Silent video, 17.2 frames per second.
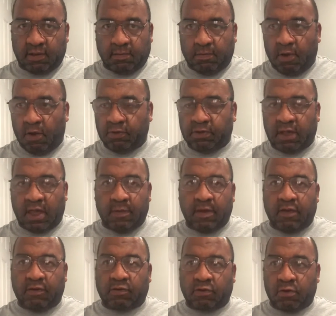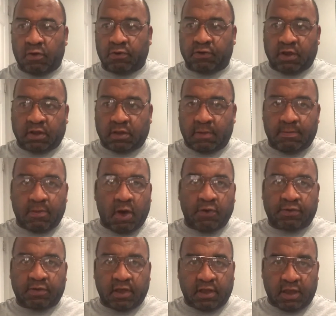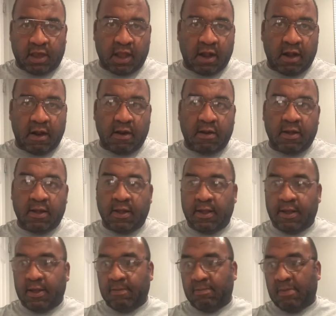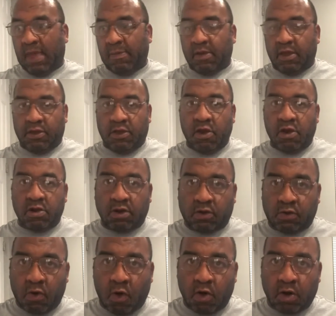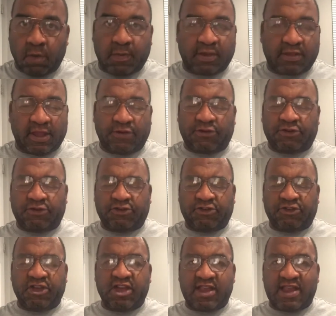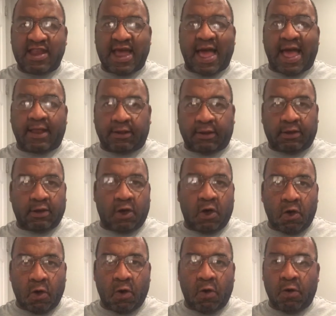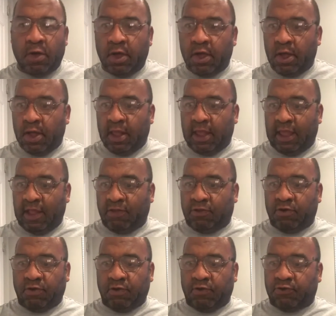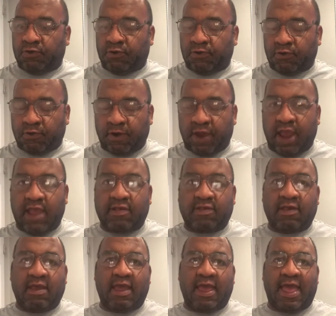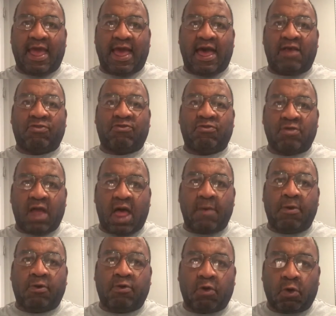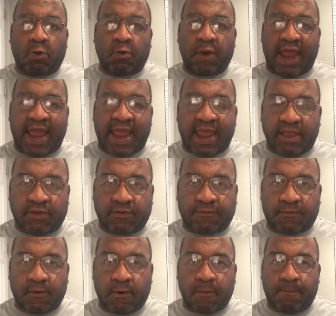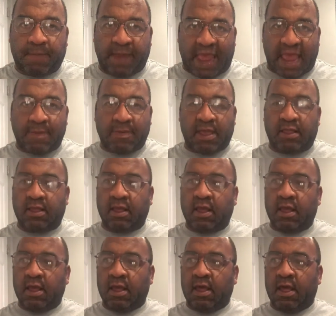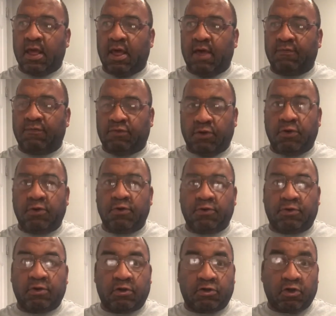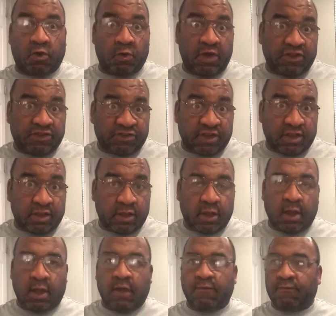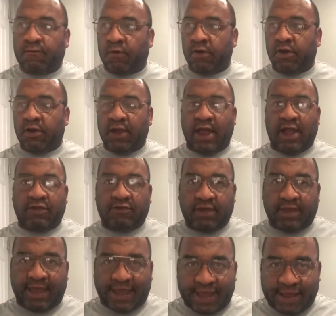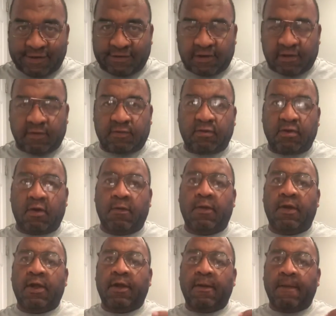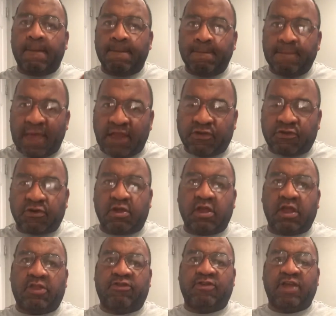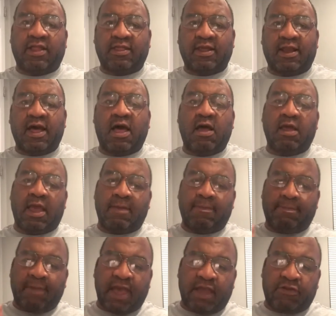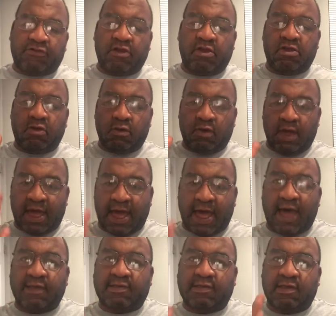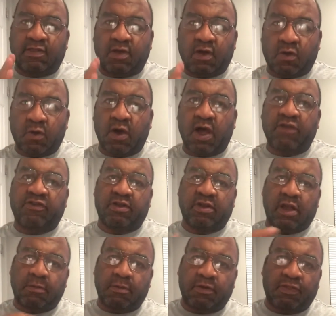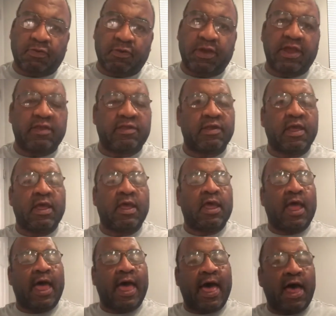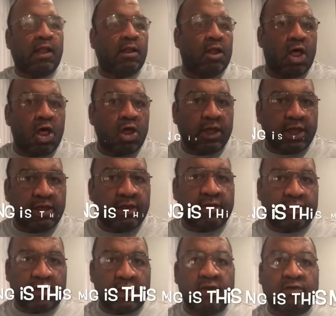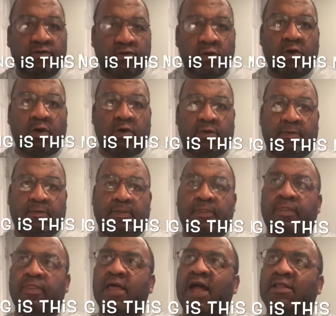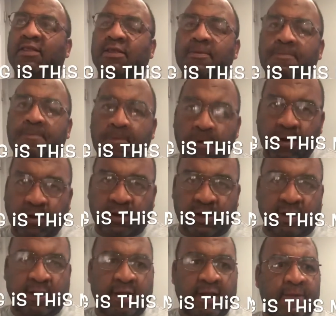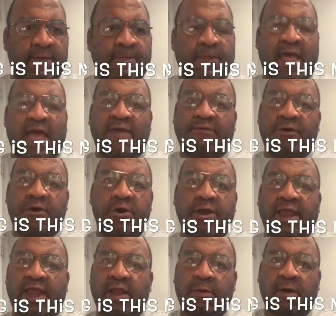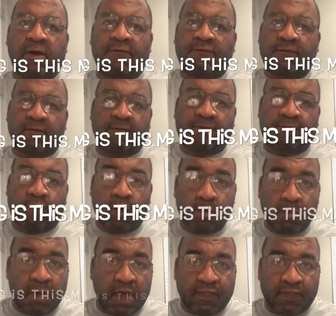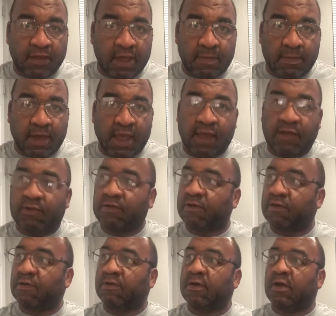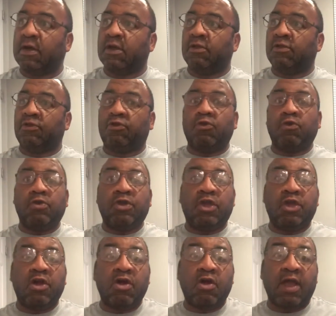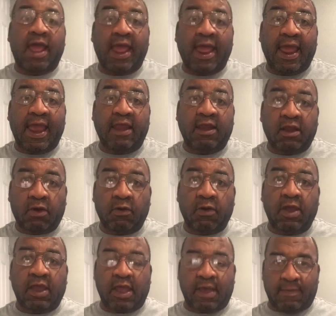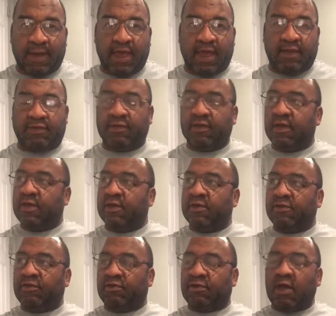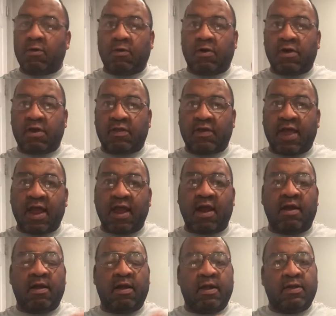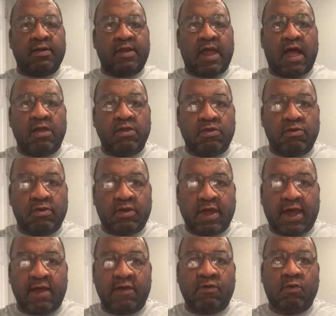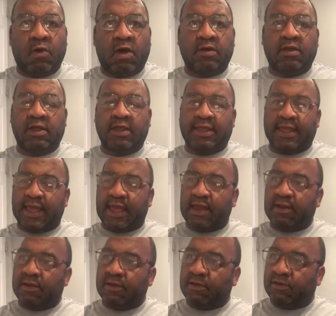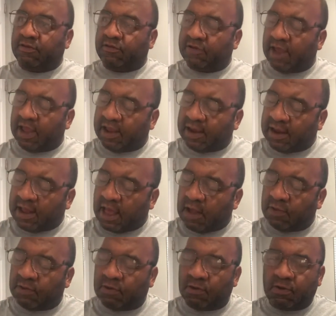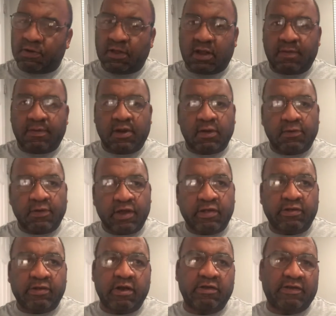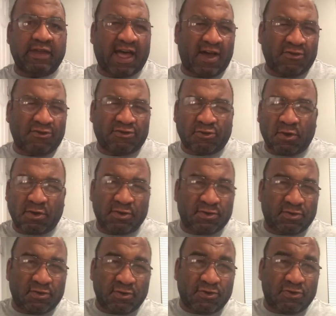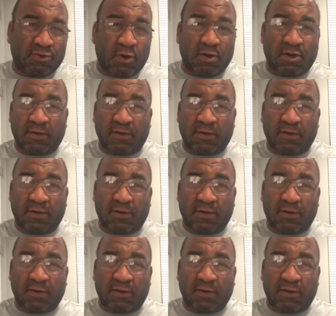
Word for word: Most MA schools are at the most a year, maybe a year and a quarter, but they should not go into this crazy astronomical range for payment of dues or tuition for your education. So Make sure you check that out and make sure you ask the question. Number three is, how long is this school? That's important. I've heard anywhere from four month MAs to two year AA degree MAs, somewhere in there. Now, you guys want to again check it out, do a little bit of research. How short is too short?